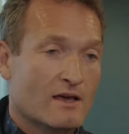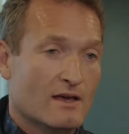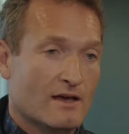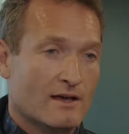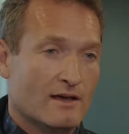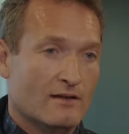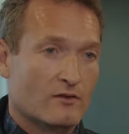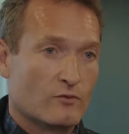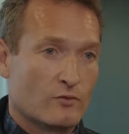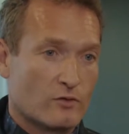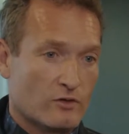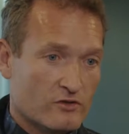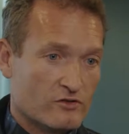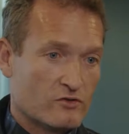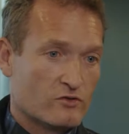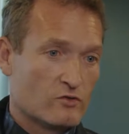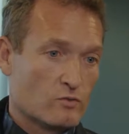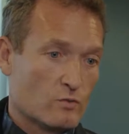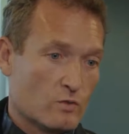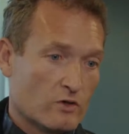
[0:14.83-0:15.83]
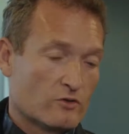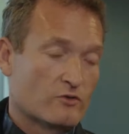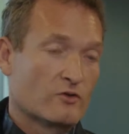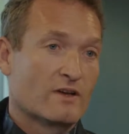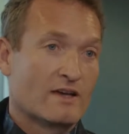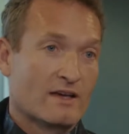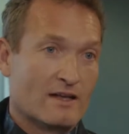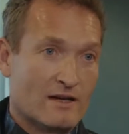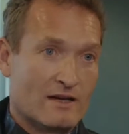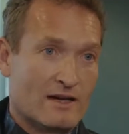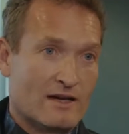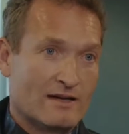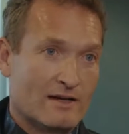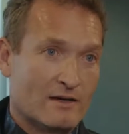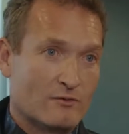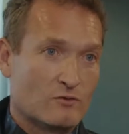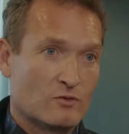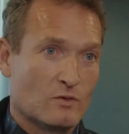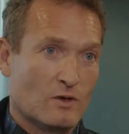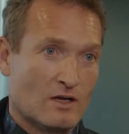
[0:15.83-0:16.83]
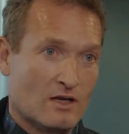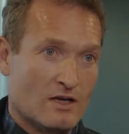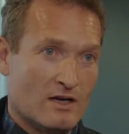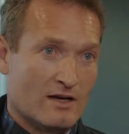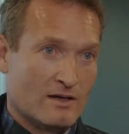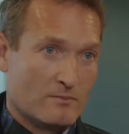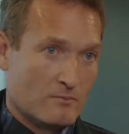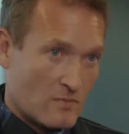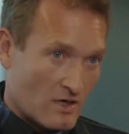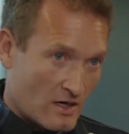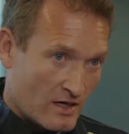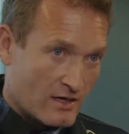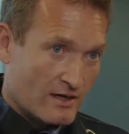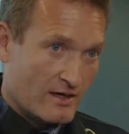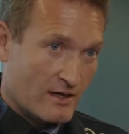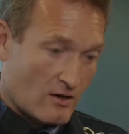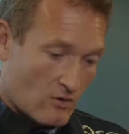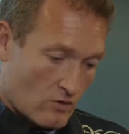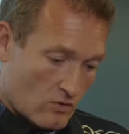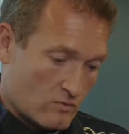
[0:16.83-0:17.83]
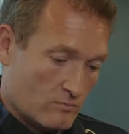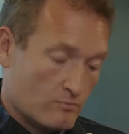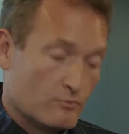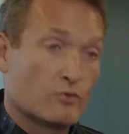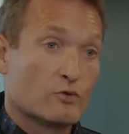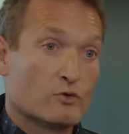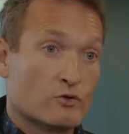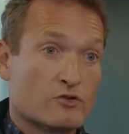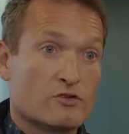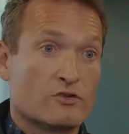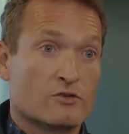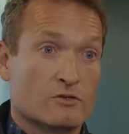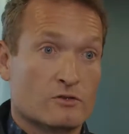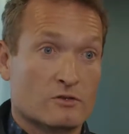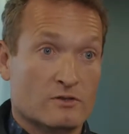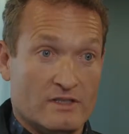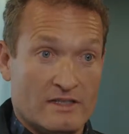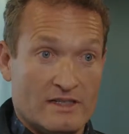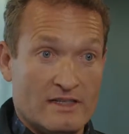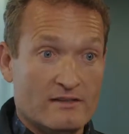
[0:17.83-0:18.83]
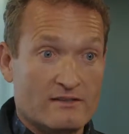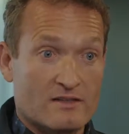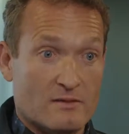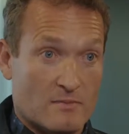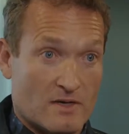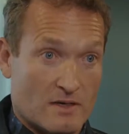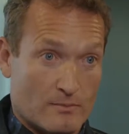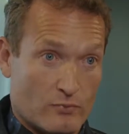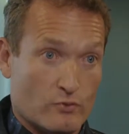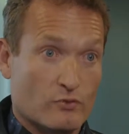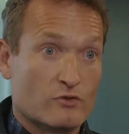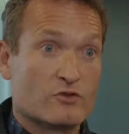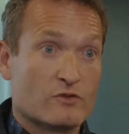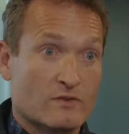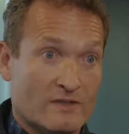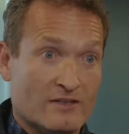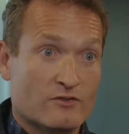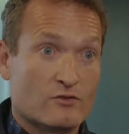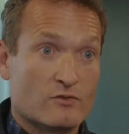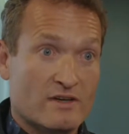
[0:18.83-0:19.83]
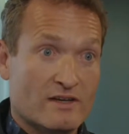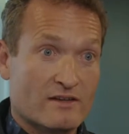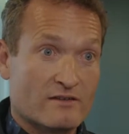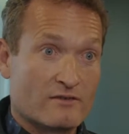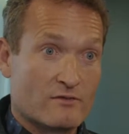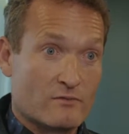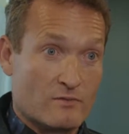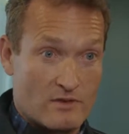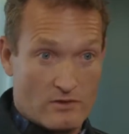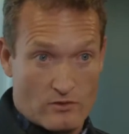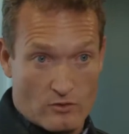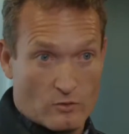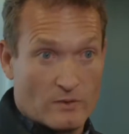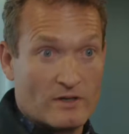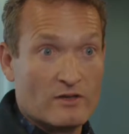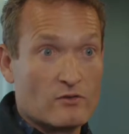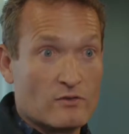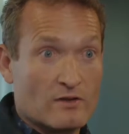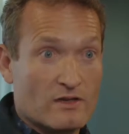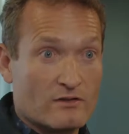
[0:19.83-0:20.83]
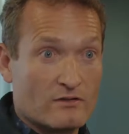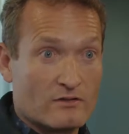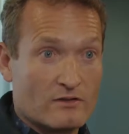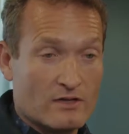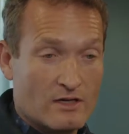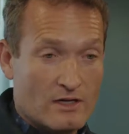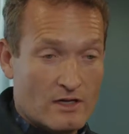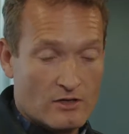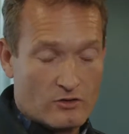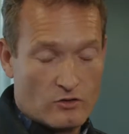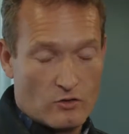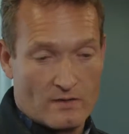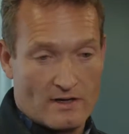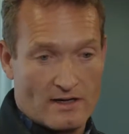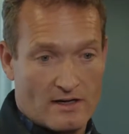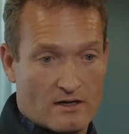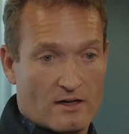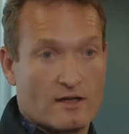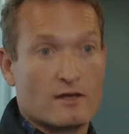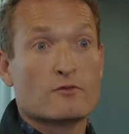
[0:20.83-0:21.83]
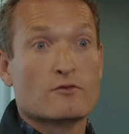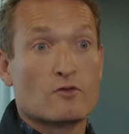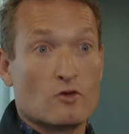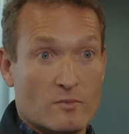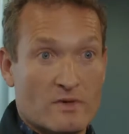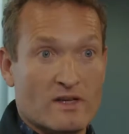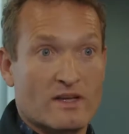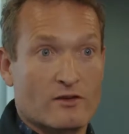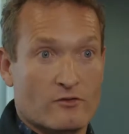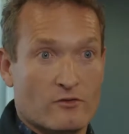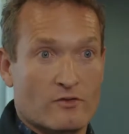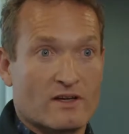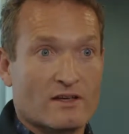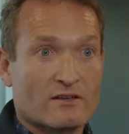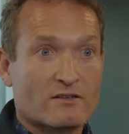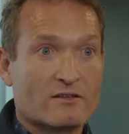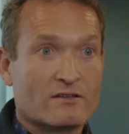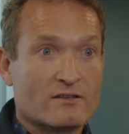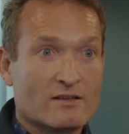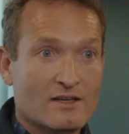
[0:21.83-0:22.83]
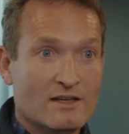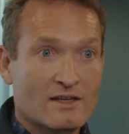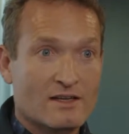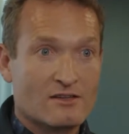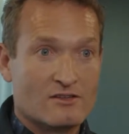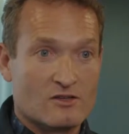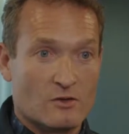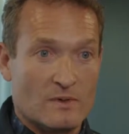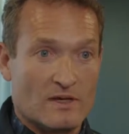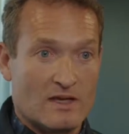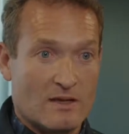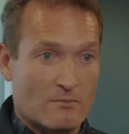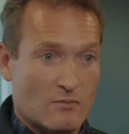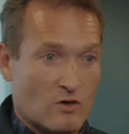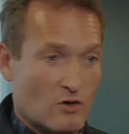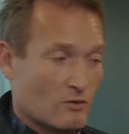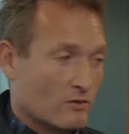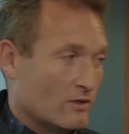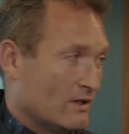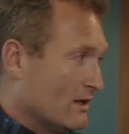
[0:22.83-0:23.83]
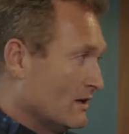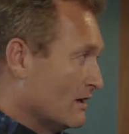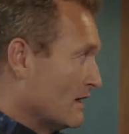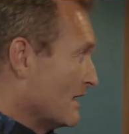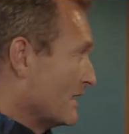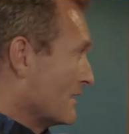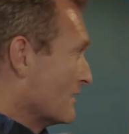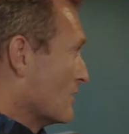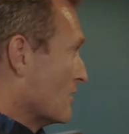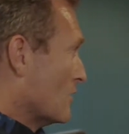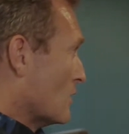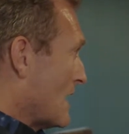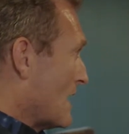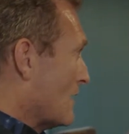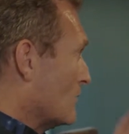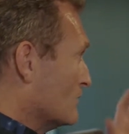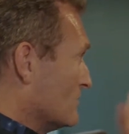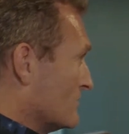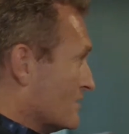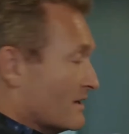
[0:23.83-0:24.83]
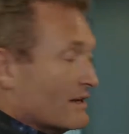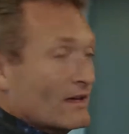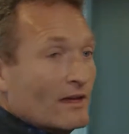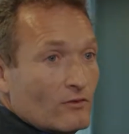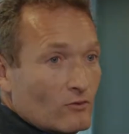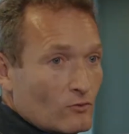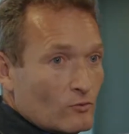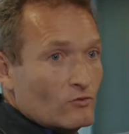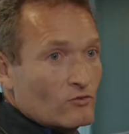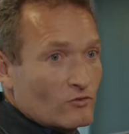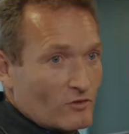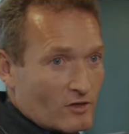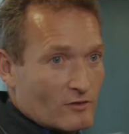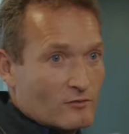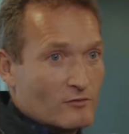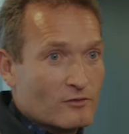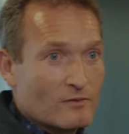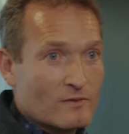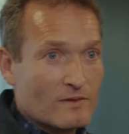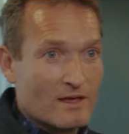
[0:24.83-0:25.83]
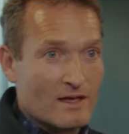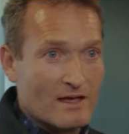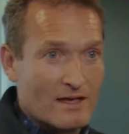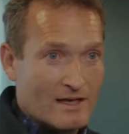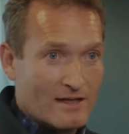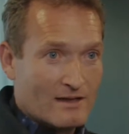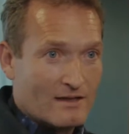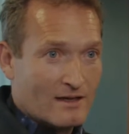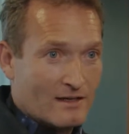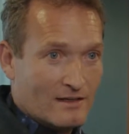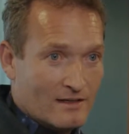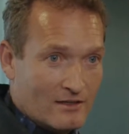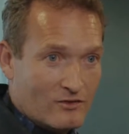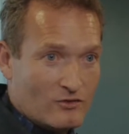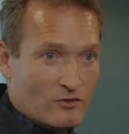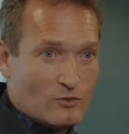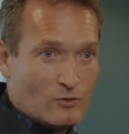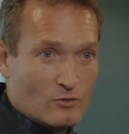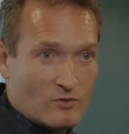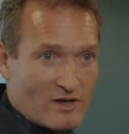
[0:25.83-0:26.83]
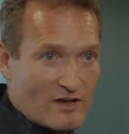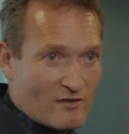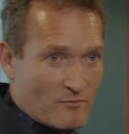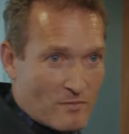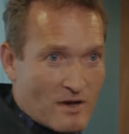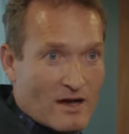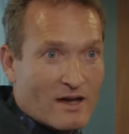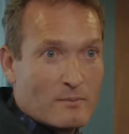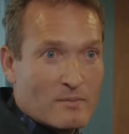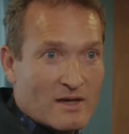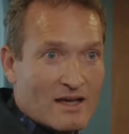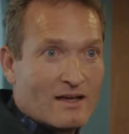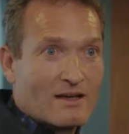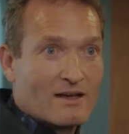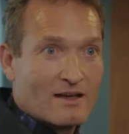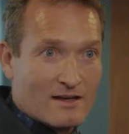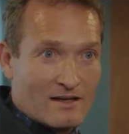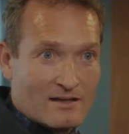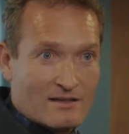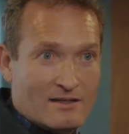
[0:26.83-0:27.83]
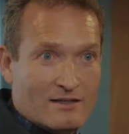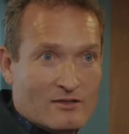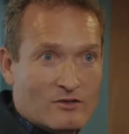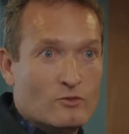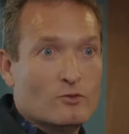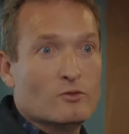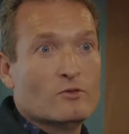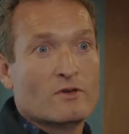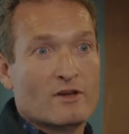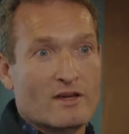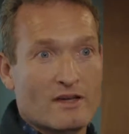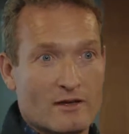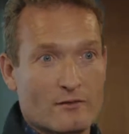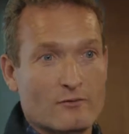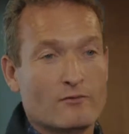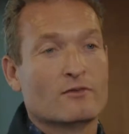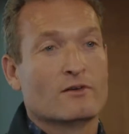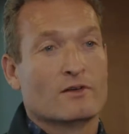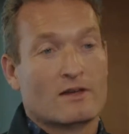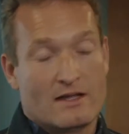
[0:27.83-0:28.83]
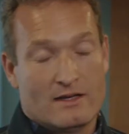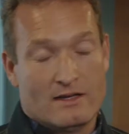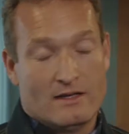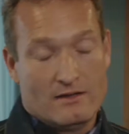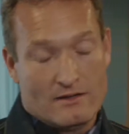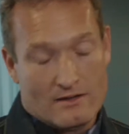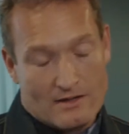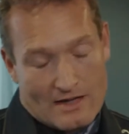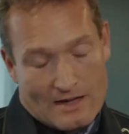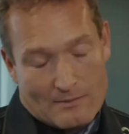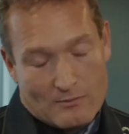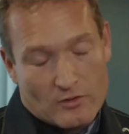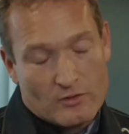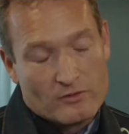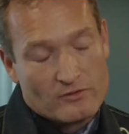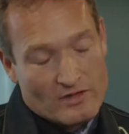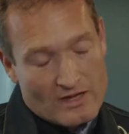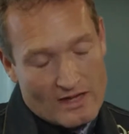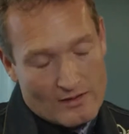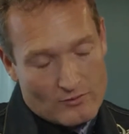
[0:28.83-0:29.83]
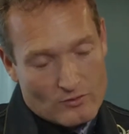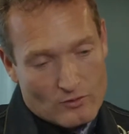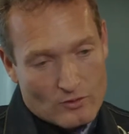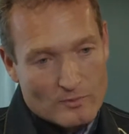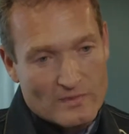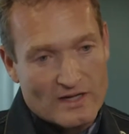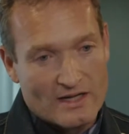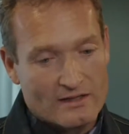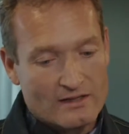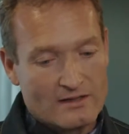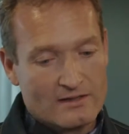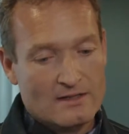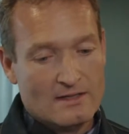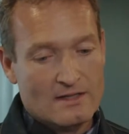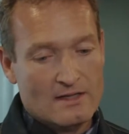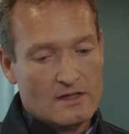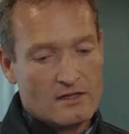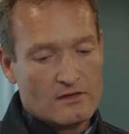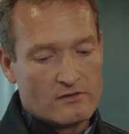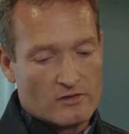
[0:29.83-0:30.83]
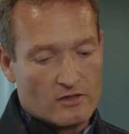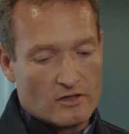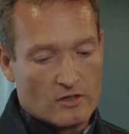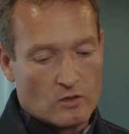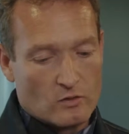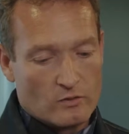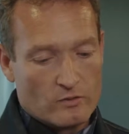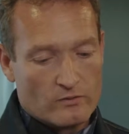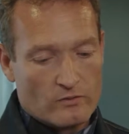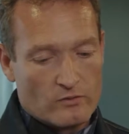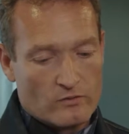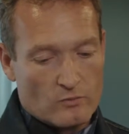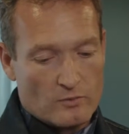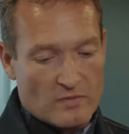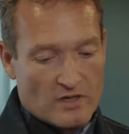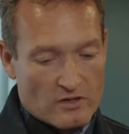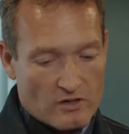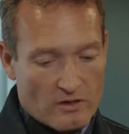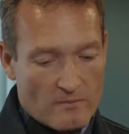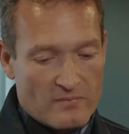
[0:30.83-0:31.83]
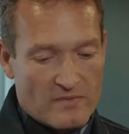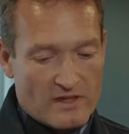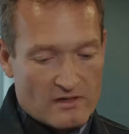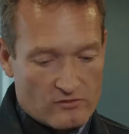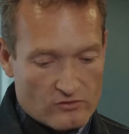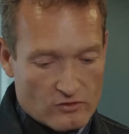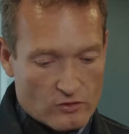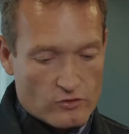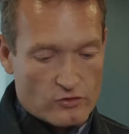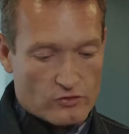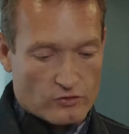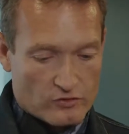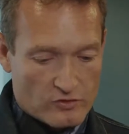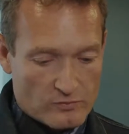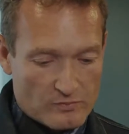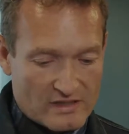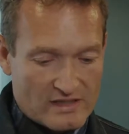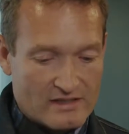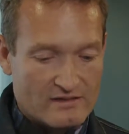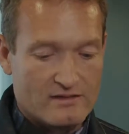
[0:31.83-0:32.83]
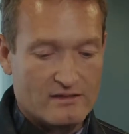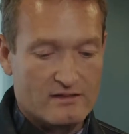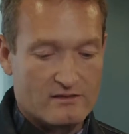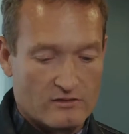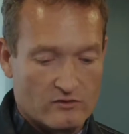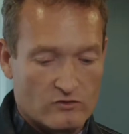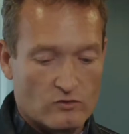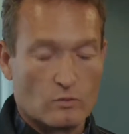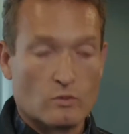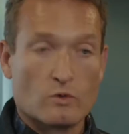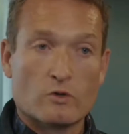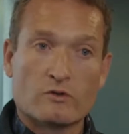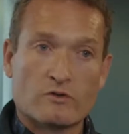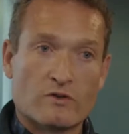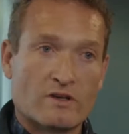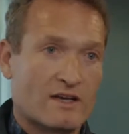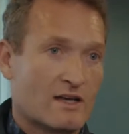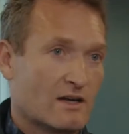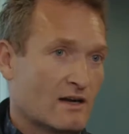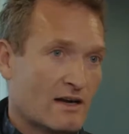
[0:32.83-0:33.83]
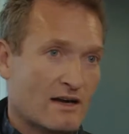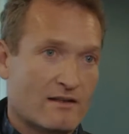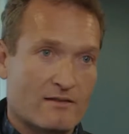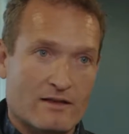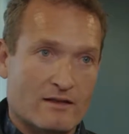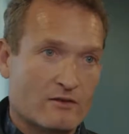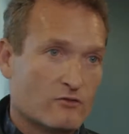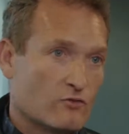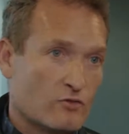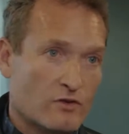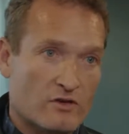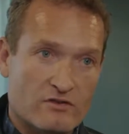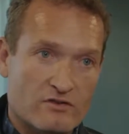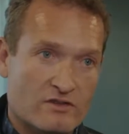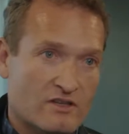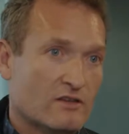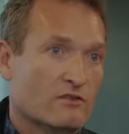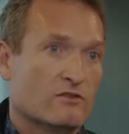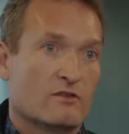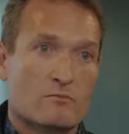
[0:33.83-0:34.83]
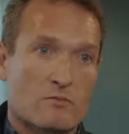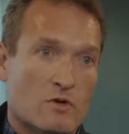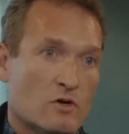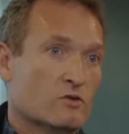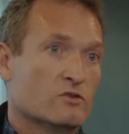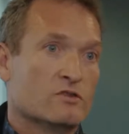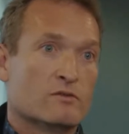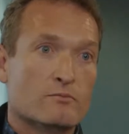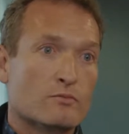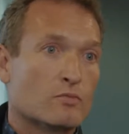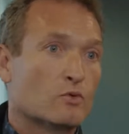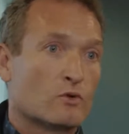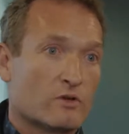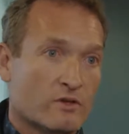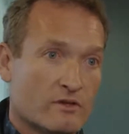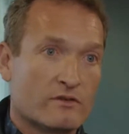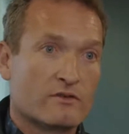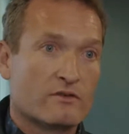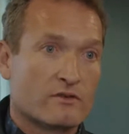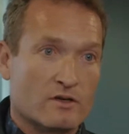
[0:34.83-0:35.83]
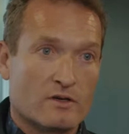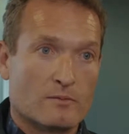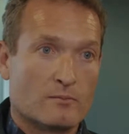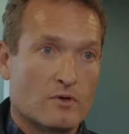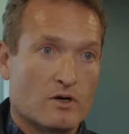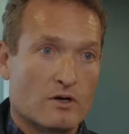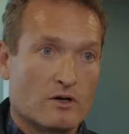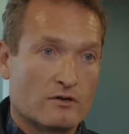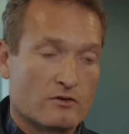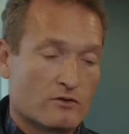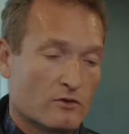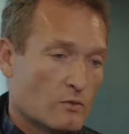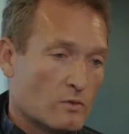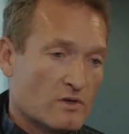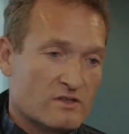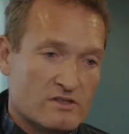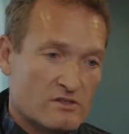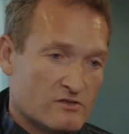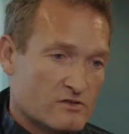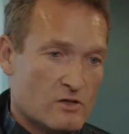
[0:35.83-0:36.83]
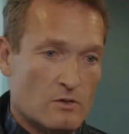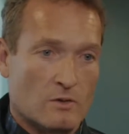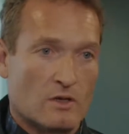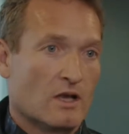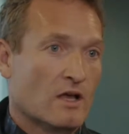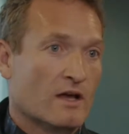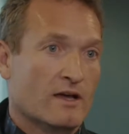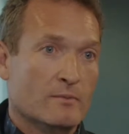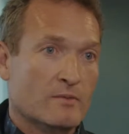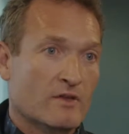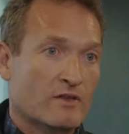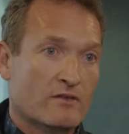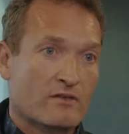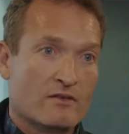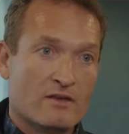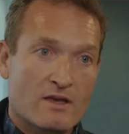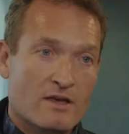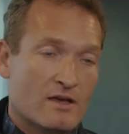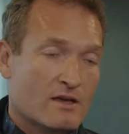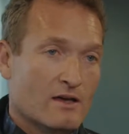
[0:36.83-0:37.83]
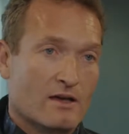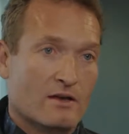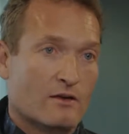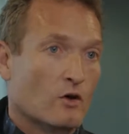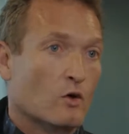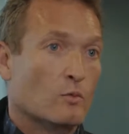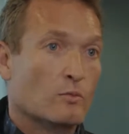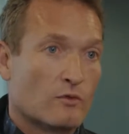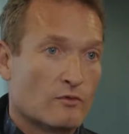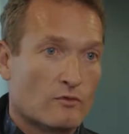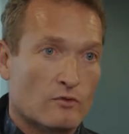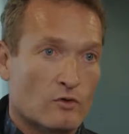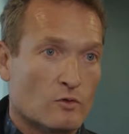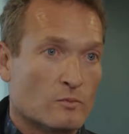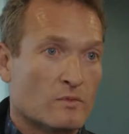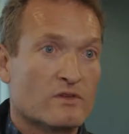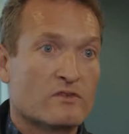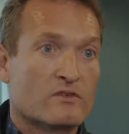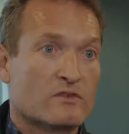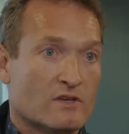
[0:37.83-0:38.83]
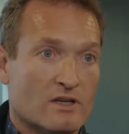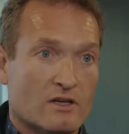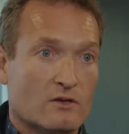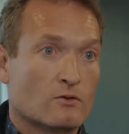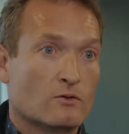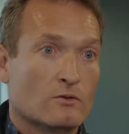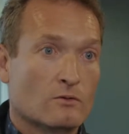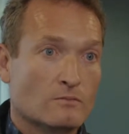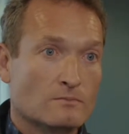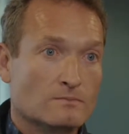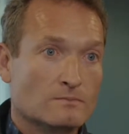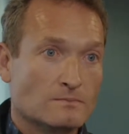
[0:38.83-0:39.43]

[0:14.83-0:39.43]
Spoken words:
And for us to work together, I have to align my own personal needs and my personal interests with your interests to get a kind of common interest. So we can both go out and do stuff. And I need you to have my back, and I'm going to have your back. So to become this social species and to work together, I think trust is the most important part. Otherwise there's no alignment and no performance at all.